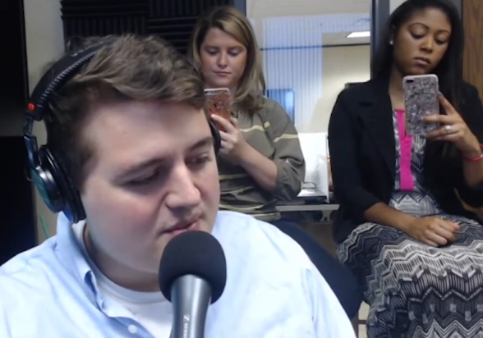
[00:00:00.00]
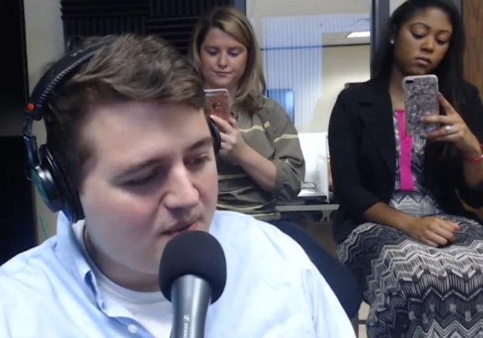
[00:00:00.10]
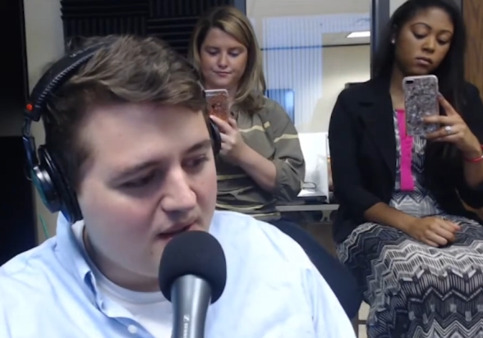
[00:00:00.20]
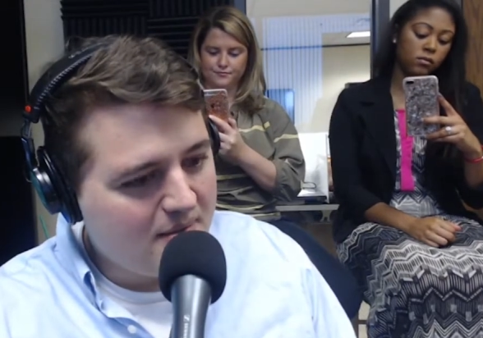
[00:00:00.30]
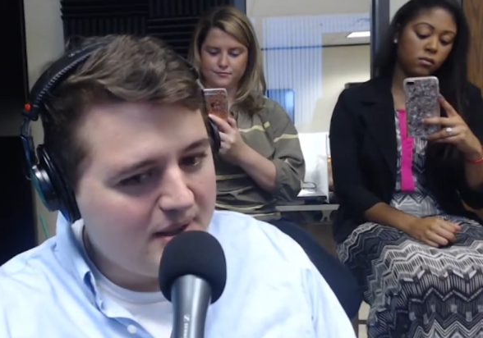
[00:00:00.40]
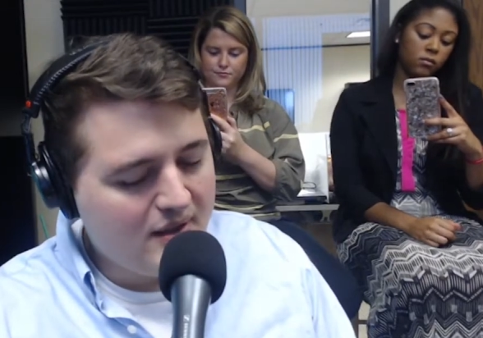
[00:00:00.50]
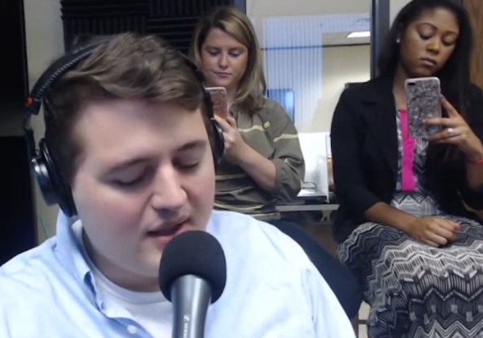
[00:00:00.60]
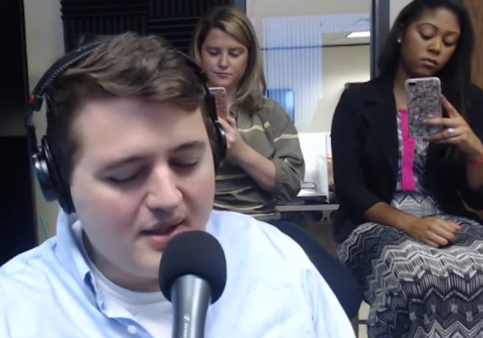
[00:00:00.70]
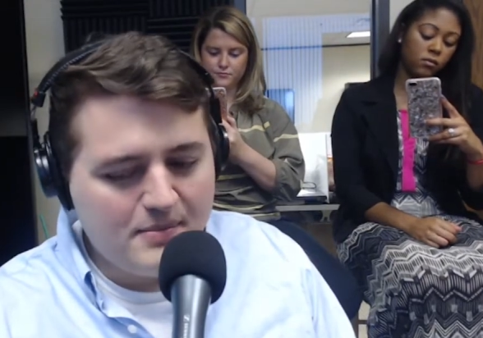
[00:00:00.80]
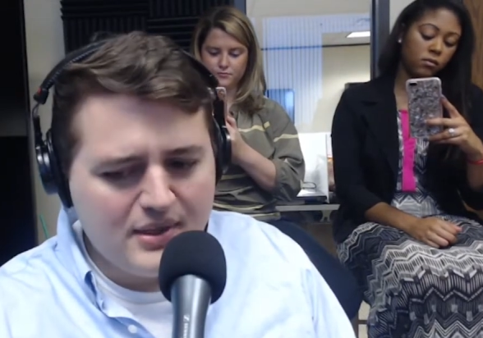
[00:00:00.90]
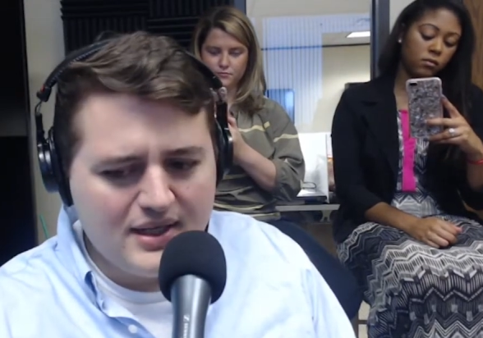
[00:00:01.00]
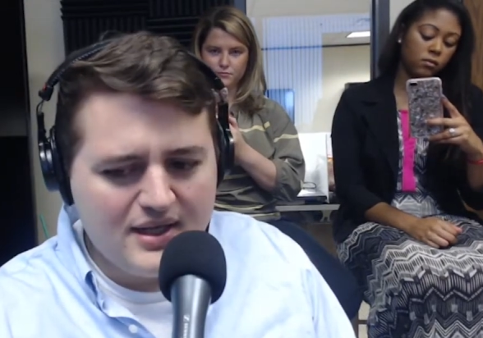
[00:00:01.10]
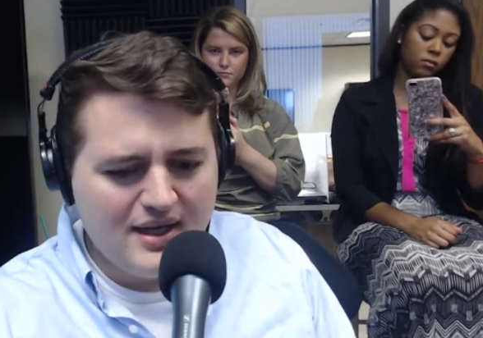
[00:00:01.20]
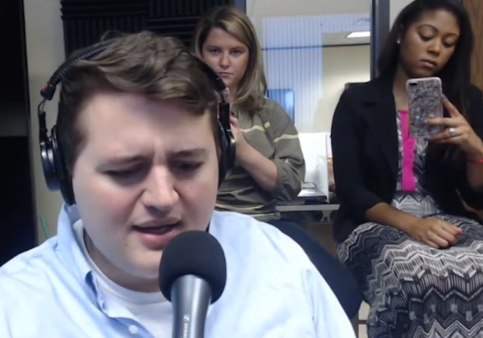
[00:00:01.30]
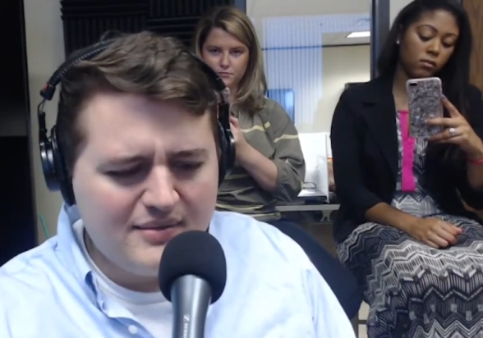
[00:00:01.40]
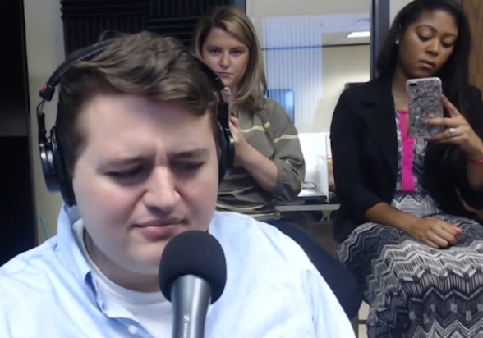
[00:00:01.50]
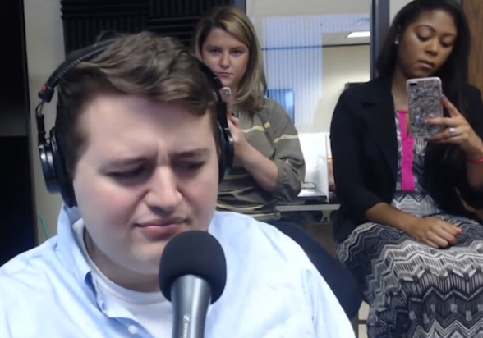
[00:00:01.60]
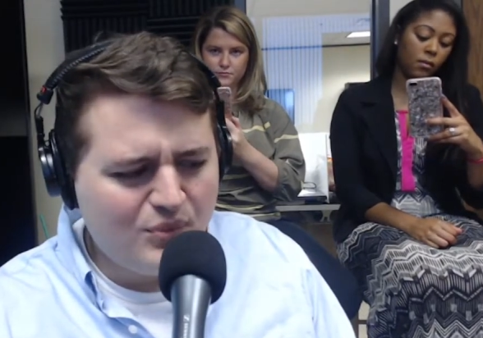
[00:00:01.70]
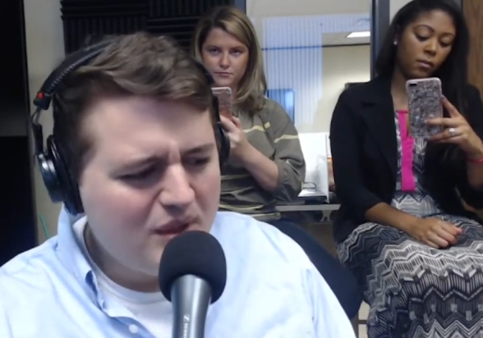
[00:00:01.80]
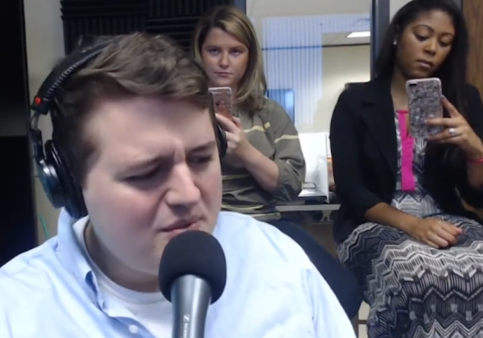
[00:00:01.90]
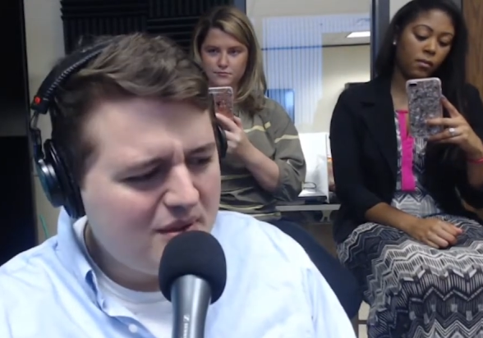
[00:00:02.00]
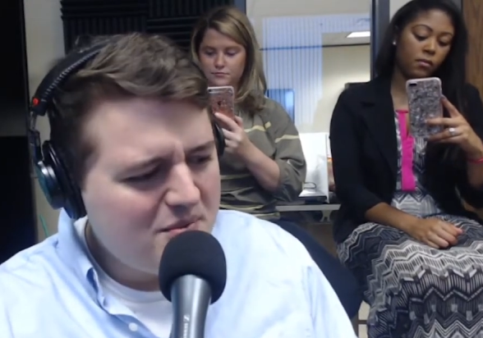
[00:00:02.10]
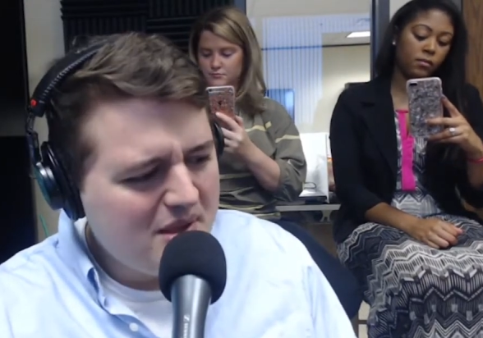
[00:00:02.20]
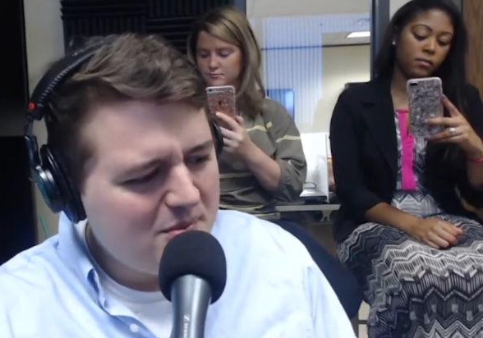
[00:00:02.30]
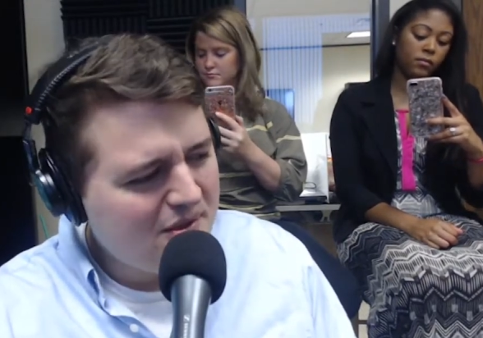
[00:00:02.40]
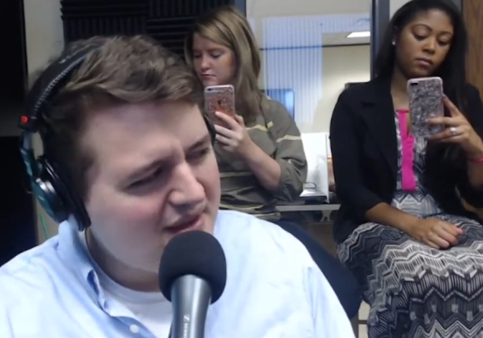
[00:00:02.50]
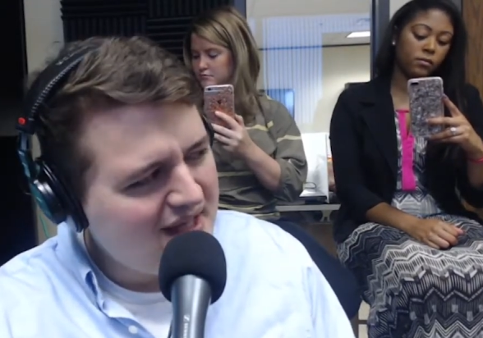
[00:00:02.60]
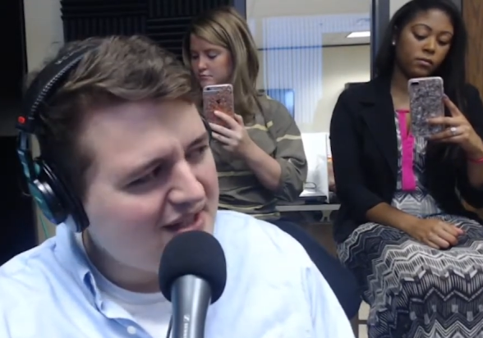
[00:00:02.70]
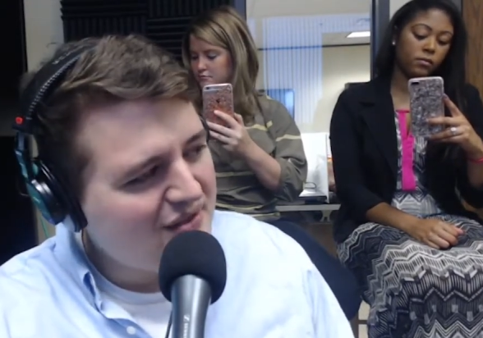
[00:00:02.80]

Speaker 1: we're all in America, but um, what do, what do people think?